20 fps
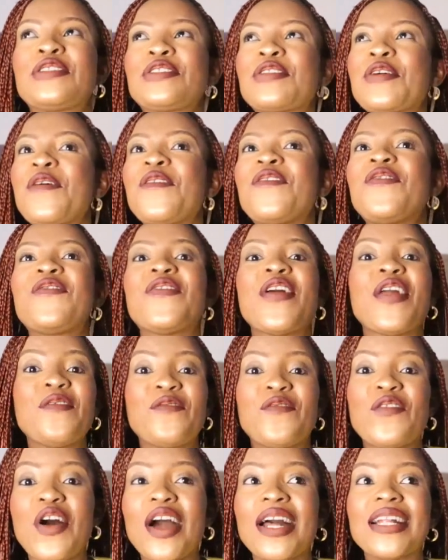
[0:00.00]
too
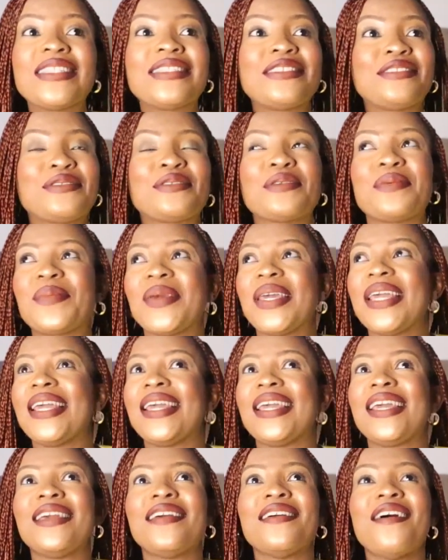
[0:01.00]
favored to
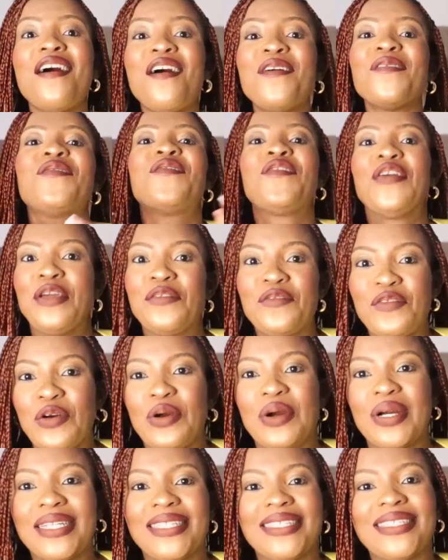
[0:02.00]
be
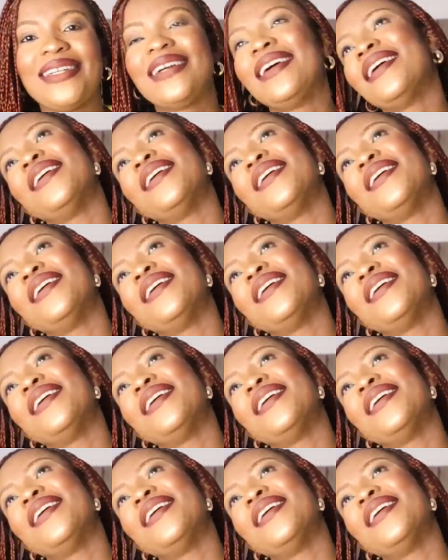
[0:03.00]
unfavored,